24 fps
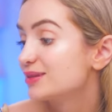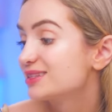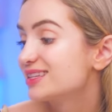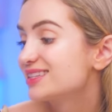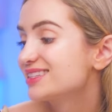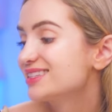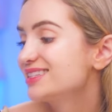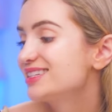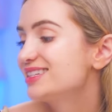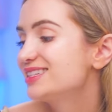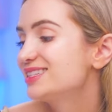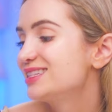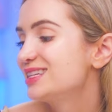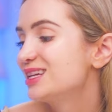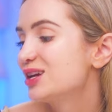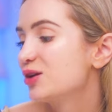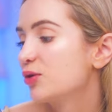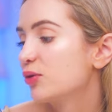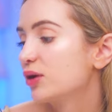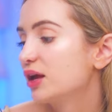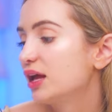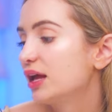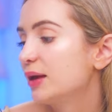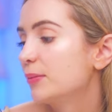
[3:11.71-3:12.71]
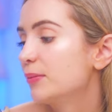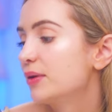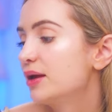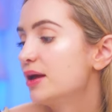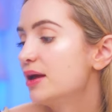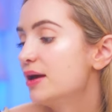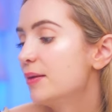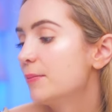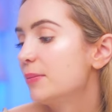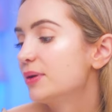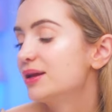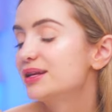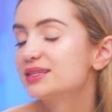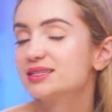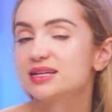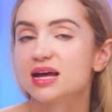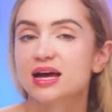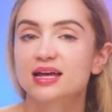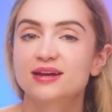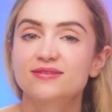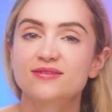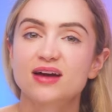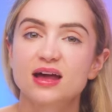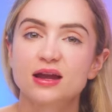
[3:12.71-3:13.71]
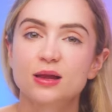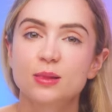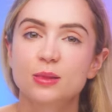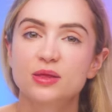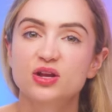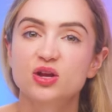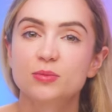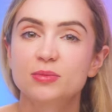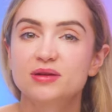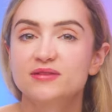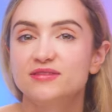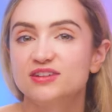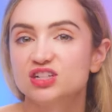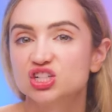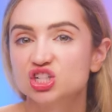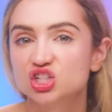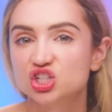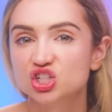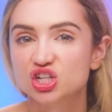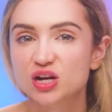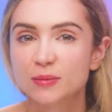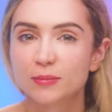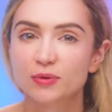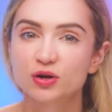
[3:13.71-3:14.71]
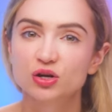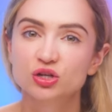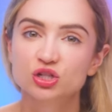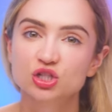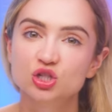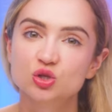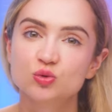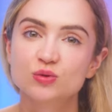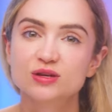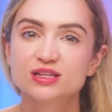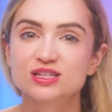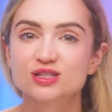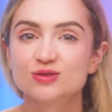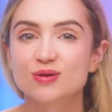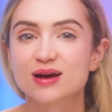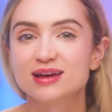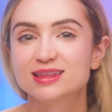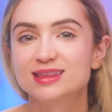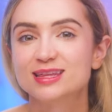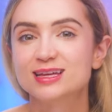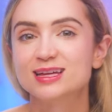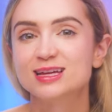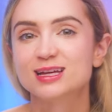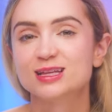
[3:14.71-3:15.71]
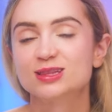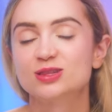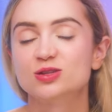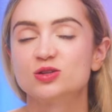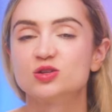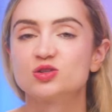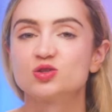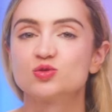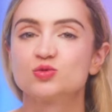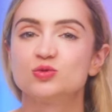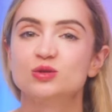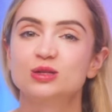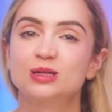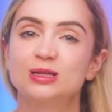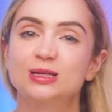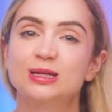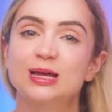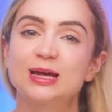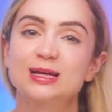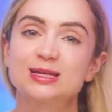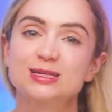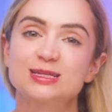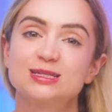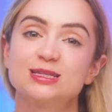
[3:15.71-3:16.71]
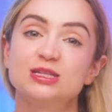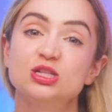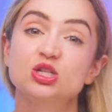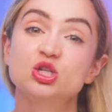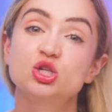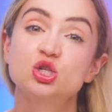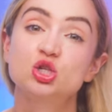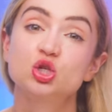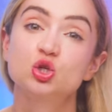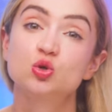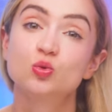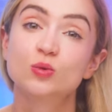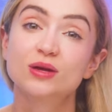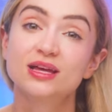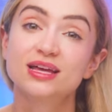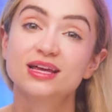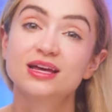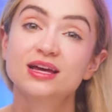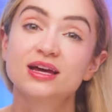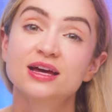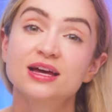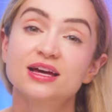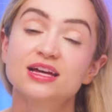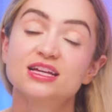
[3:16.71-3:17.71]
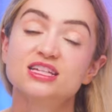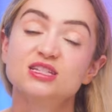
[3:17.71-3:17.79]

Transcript: It's a CC cream, but it's kind of got a little bit of a shimmer to it, so I think it looks really nice and dewy,